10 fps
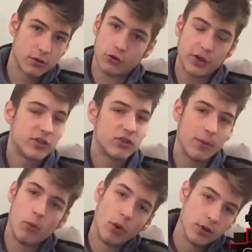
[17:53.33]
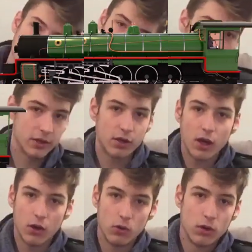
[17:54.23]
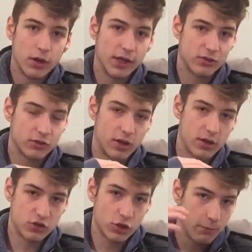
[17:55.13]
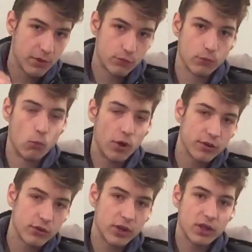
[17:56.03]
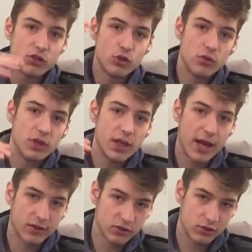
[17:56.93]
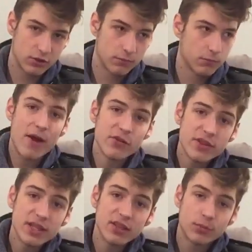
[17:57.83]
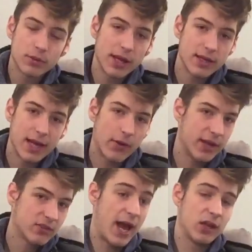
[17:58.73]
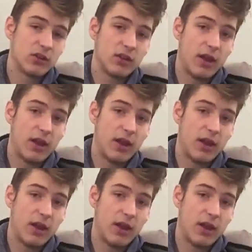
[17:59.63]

greased up, oiled, ready to go. It's not jumping from one thing to the next. Everything is planned out. He has